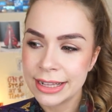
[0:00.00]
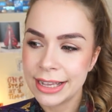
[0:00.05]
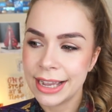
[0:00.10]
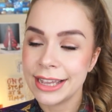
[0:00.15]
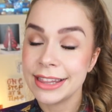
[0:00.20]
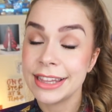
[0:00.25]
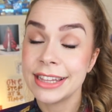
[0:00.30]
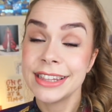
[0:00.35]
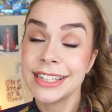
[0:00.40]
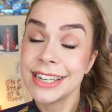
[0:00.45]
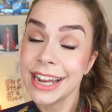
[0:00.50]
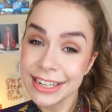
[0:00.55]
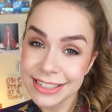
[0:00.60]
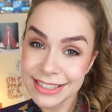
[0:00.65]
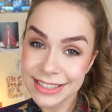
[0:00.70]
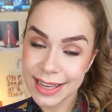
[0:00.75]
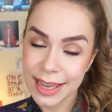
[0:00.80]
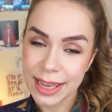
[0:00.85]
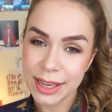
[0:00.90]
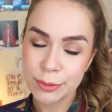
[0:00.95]
And then the
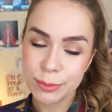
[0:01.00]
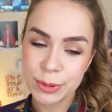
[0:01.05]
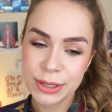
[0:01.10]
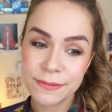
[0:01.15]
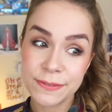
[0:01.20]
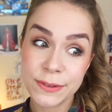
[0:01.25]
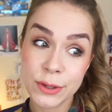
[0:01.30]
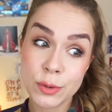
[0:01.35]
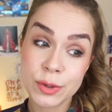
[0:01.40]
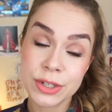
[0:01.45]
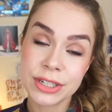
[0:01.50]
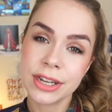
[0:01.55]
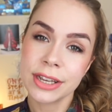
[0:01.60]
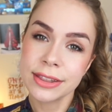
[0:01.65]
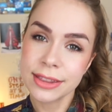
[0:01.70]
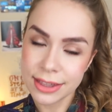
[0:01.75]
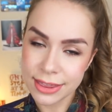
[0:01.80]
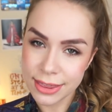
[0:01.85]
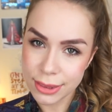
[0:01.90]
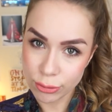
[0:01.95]
next day we viewed
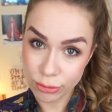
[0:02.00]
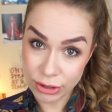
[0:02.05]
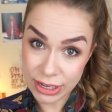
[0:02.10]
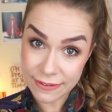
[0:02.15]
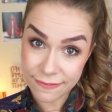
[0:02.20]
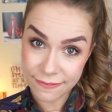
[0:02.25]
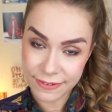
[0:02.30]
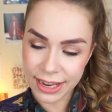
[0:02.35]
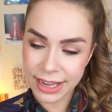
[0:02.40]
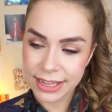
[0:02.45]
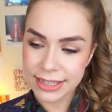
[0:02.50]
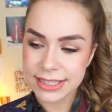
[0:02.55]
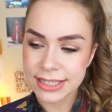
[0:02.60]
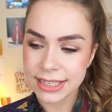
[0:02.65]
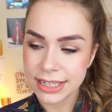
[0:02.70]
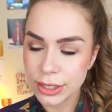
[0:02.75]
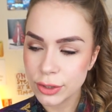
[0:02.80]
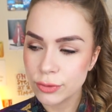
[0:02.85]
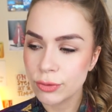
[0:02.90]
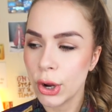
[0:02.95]
another 3 flats
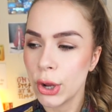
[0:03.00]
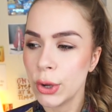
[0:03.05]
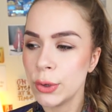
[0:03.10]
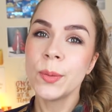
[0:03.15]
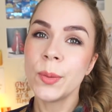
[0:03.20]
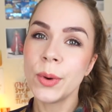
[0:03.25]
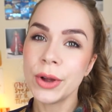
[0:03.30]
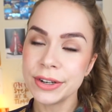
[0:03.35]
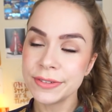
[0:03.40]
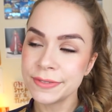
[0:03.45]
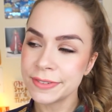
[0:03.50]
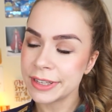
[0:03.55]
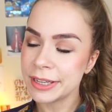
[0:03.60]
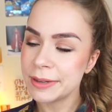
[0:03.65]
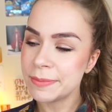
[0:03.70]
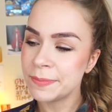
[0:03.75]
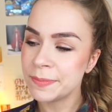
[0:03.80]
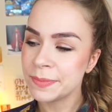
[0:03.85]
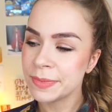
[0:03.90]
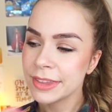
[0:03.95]
in a row. One of
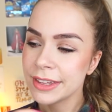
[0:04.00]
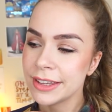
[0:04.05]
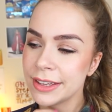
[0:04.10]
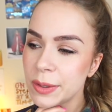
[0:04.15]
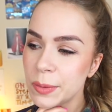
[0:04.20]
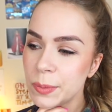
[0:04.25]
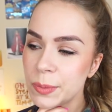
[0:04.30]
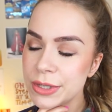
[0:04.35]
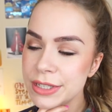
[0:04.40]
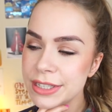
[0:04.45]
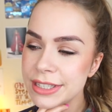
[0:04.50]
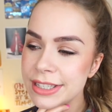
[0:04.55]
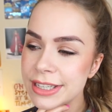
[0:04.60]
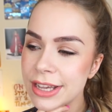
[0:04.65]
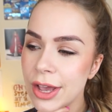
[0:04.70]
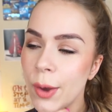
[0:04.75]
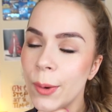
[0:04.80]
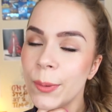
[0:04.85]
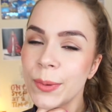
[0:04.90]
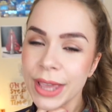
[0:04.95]
them was
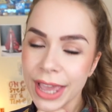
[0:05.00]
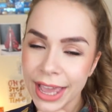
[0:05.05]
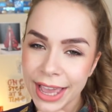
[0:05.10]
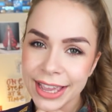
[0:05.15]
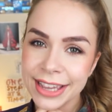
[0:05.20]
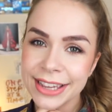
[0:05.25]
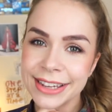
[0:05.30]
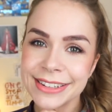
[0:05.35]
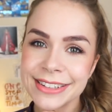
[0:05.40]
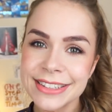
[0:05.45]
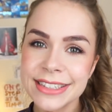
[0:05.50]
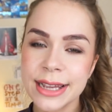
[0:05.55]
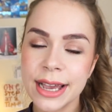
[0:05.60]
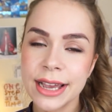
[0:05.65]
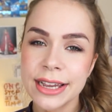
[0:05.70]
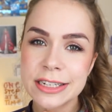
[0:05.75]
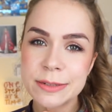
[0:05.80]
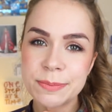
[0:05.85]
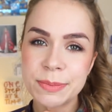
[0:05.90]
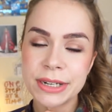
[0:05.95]
okay in
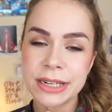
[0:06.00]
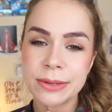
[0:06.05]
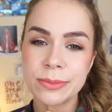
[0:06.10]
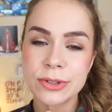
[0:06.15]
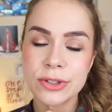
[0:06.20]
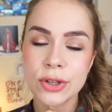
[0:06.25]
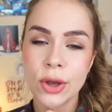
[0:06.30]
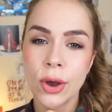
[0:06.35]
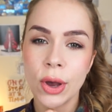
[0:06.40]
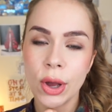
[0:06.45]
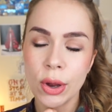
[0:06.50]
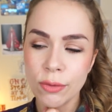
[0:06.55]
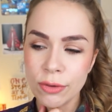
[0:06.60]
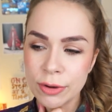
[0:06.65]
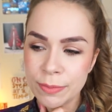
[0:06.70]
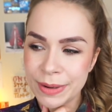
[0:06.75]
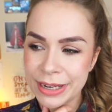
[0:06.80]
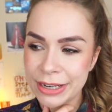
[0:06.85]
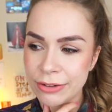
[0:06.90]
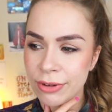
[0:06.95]
size, but it was
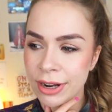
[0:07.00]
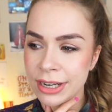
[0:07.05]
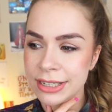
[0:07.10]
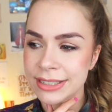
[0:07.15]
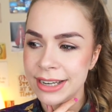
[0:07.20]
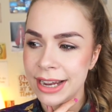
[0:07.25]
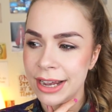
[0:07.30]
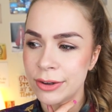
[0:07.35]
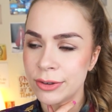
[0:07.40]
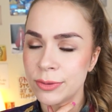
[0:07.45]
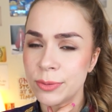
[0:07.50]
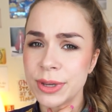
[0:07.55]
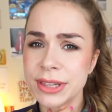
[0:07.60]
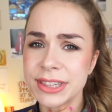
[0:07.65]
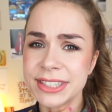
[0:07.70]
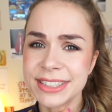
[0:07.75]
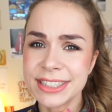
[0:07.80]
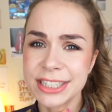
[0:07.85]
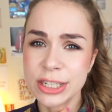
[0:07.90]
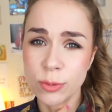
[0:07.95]
horribly run down
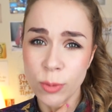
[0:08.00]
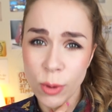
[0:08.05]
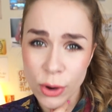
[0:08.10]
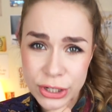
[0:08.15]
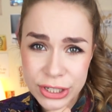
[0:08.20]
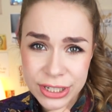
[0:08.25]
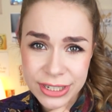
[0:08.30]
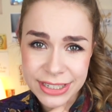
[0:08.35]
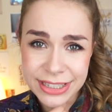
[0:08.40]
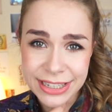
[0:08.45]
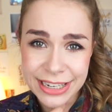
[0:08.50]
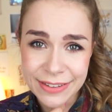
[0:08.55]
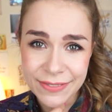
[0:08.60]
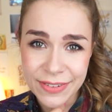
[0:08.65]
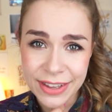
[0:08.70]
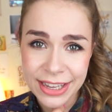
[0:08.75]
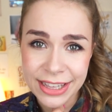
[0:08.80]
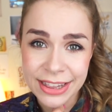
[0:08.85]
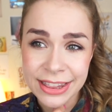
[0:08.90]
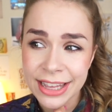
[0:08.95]
with squatters
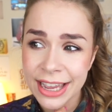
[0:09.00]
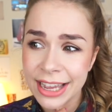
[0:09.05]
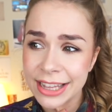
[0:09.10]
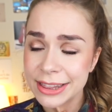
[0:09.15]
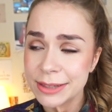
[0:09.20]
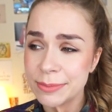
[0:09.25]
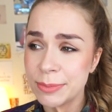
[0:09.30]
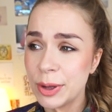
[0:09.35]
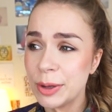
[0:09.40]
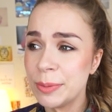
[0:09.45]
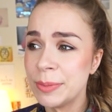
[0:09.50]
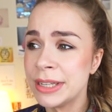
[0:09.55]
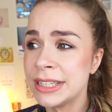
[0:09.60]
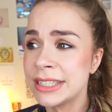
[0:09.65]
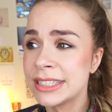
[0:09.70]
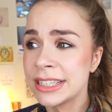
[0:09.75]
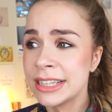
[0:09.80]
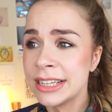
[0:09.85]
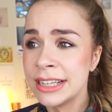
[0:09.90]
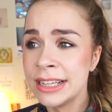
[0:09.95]
living in there at the moment.